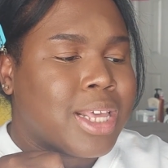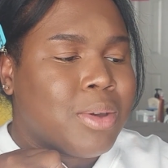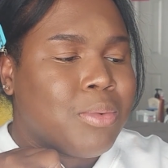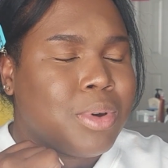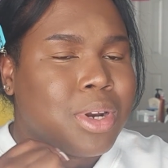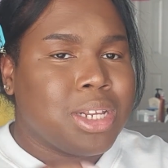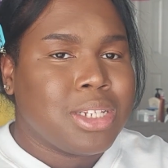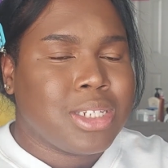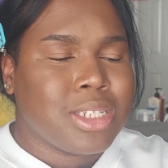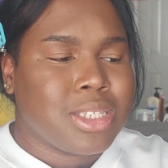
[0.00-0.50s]
They
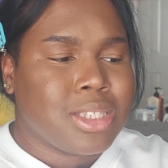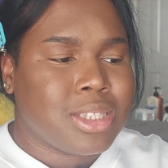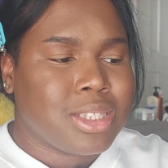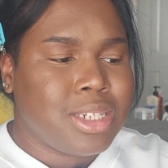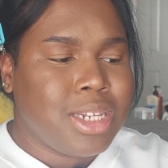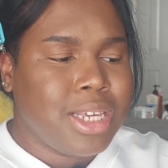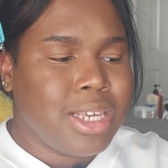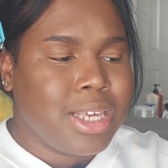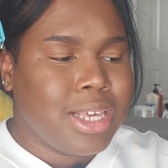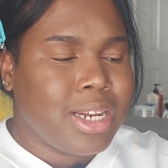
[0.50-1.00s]
wanted to
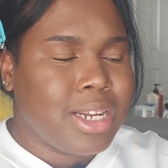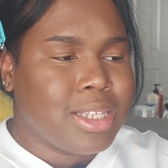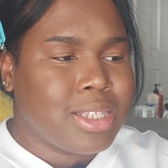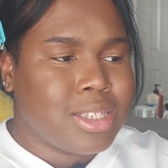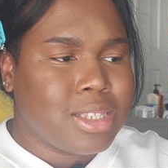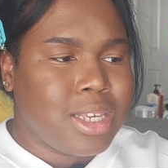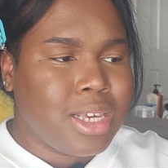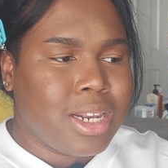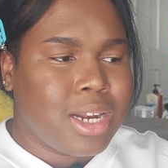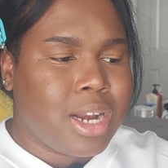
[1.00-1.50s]
sneak in and
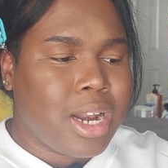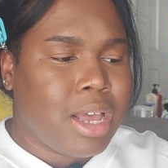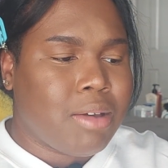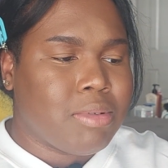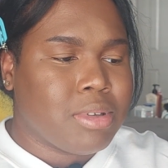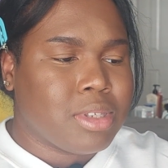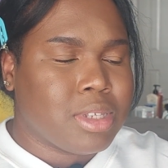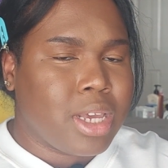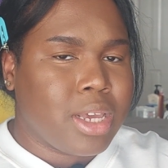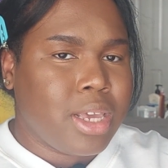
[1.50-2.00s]
see it, and I
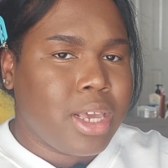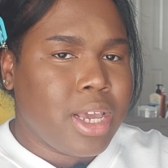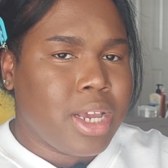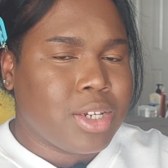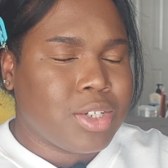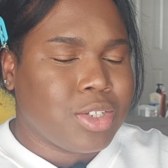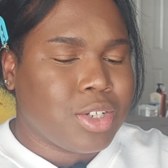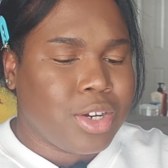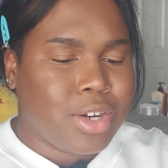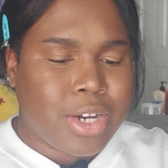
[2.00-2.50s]
was like,
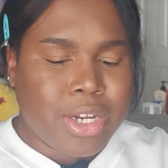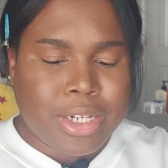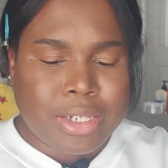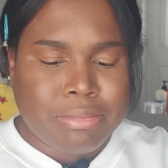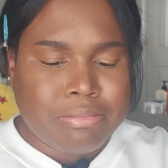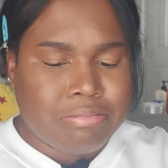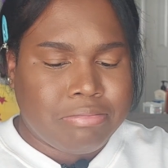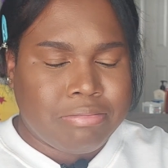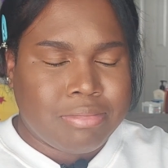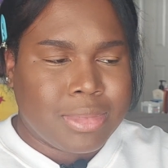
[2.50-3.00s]
yeah, sure.
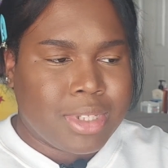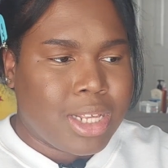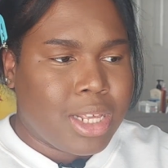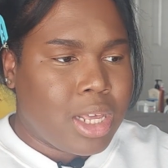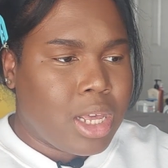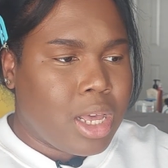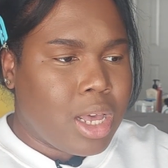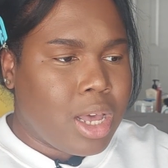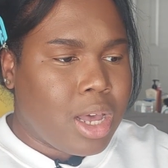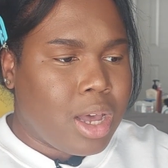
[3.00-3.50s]
And
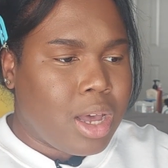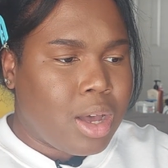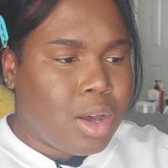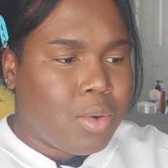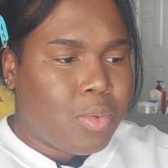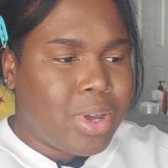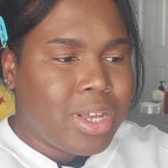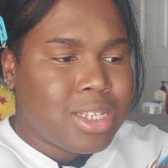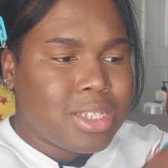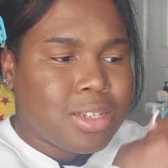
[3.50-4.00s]

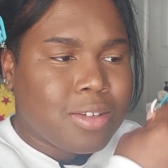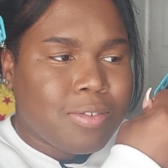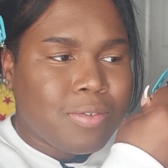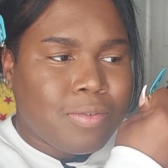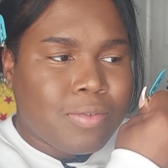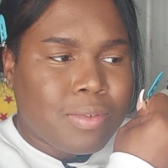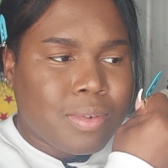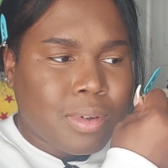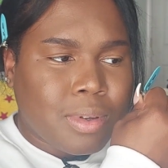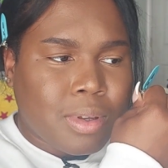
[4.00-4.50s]
a waste
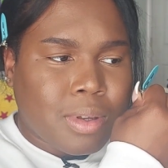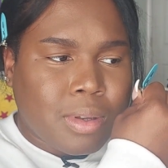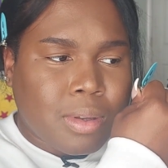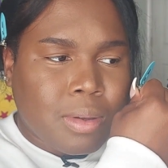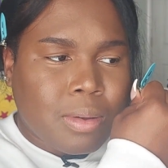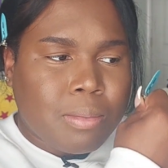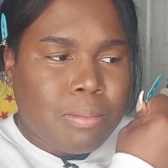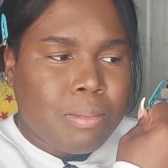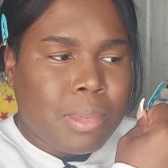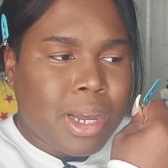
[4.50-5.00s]
of
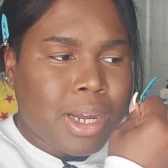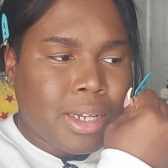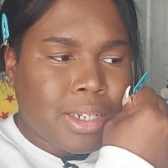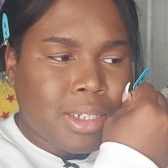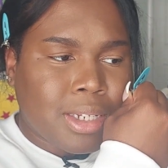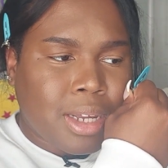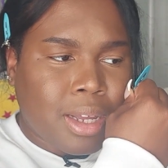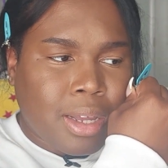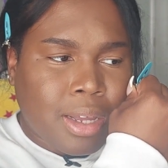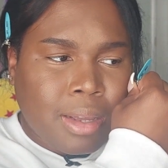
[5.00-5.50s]
my
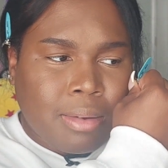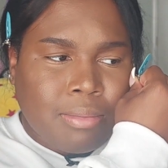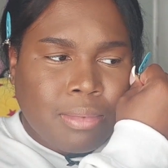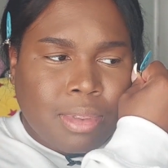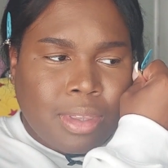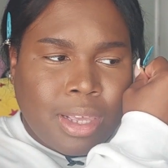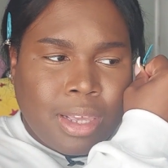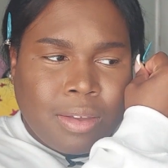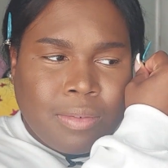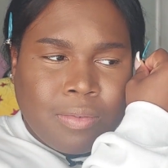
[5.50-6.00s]
time,
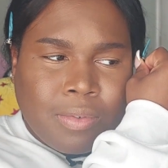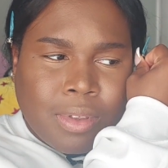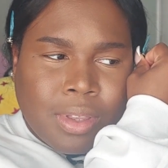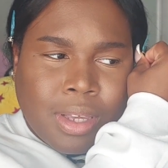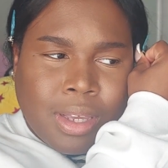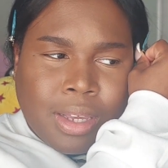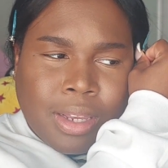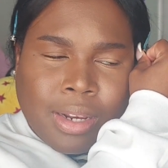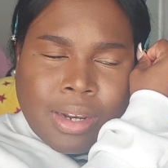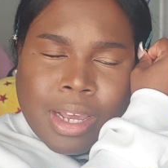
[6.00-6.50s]

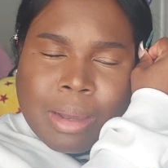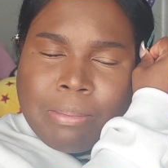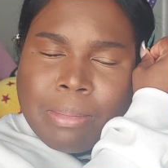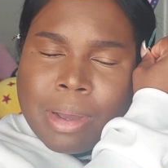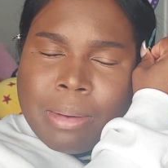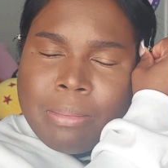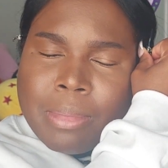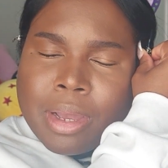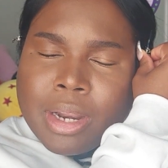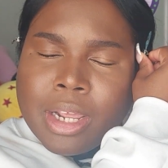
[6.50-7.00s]
thankfully, and not
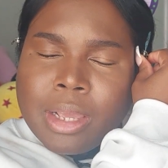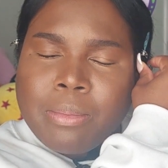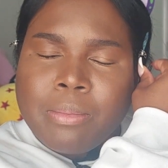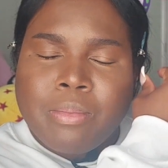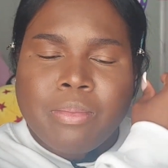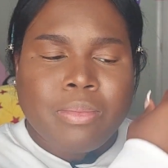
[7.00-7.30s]
my money.